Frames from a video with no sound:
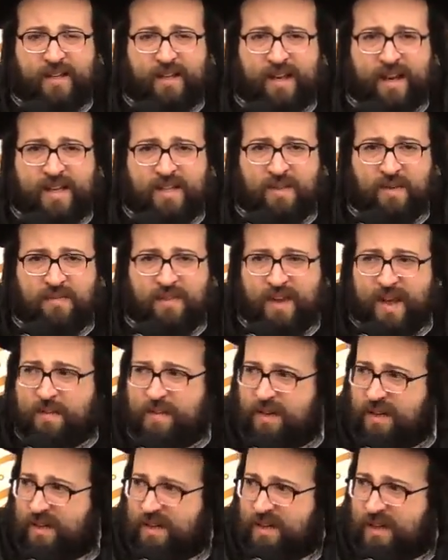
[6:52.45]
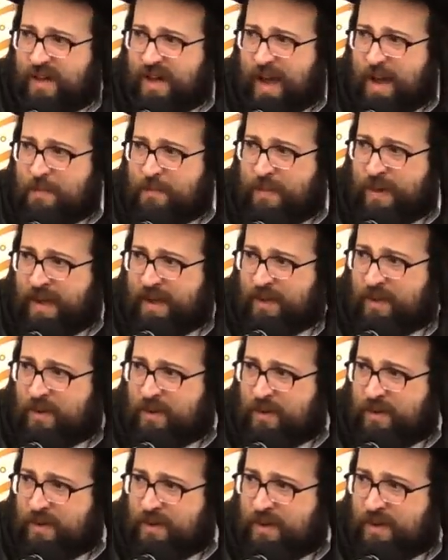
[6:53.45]
raise your family, I'm paying
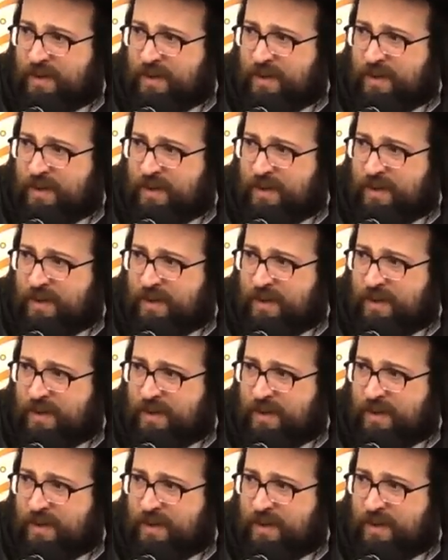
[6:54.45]
you,